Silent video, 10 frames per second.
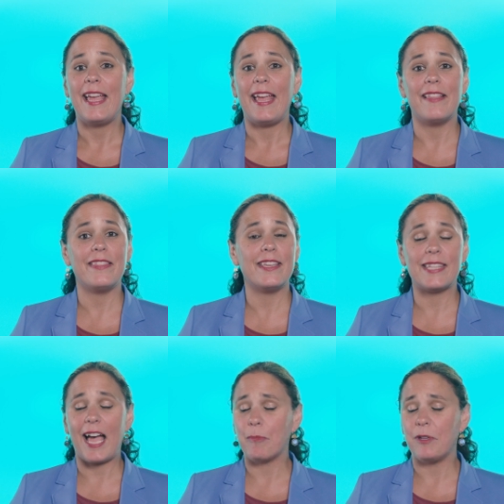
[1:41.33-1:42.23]
And this
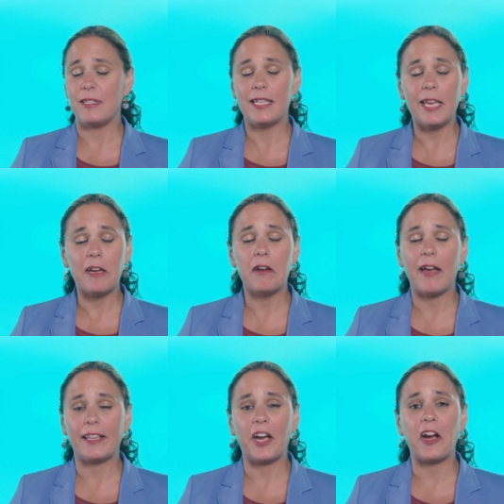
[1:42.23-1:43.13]
happens here
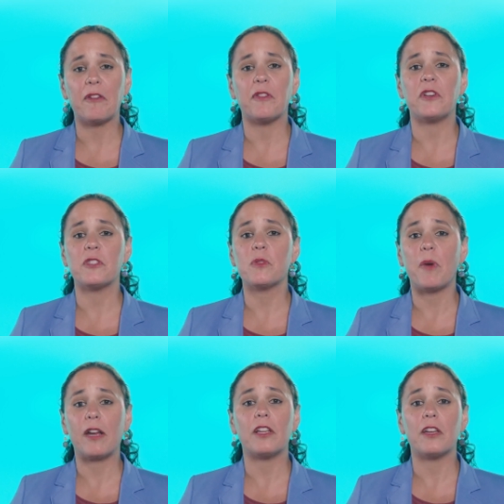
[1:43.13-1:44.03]
at Harvard,
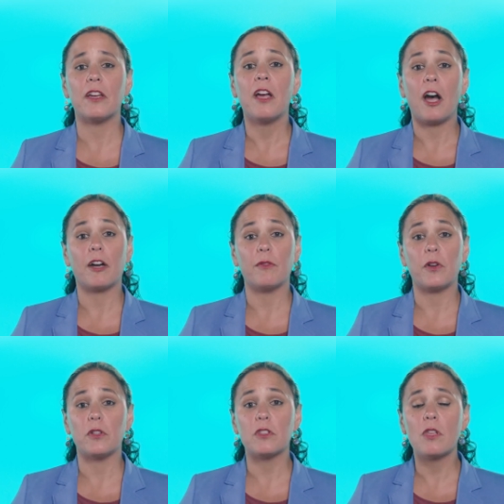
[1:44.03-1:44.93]
where the
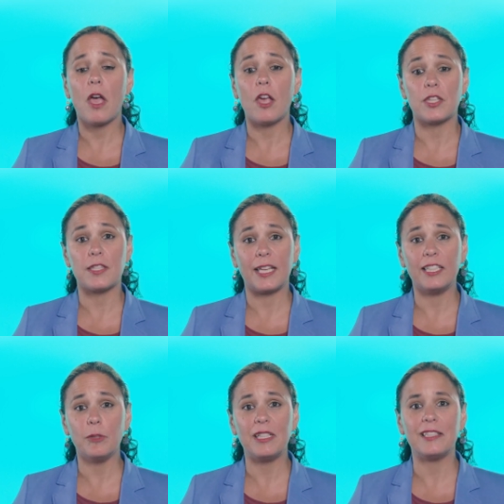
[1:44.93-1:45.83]
Harvard
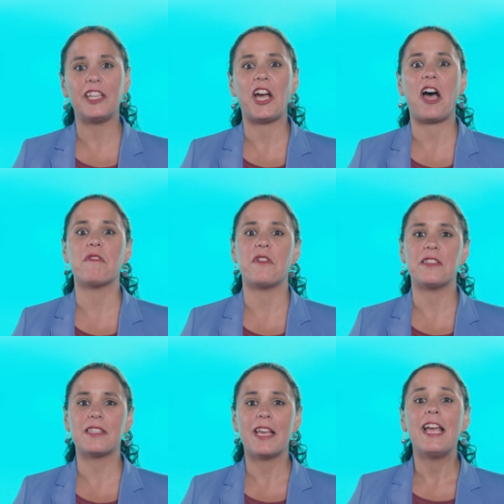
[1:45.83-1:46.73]
Sustainability Office